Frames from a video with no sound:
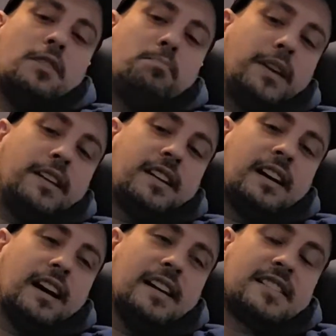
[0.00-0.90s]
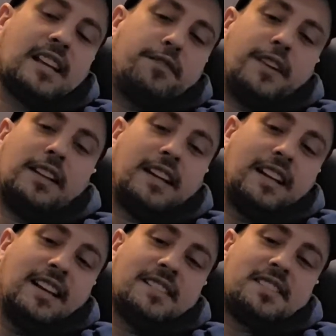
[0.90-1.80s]
because I feel like
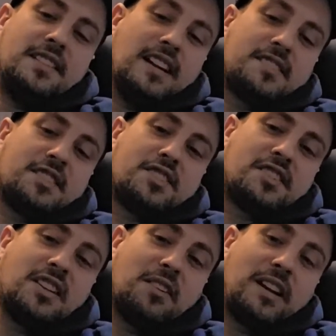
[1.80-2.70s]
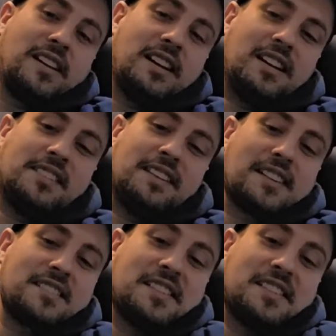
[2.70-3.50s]
it is necessary context,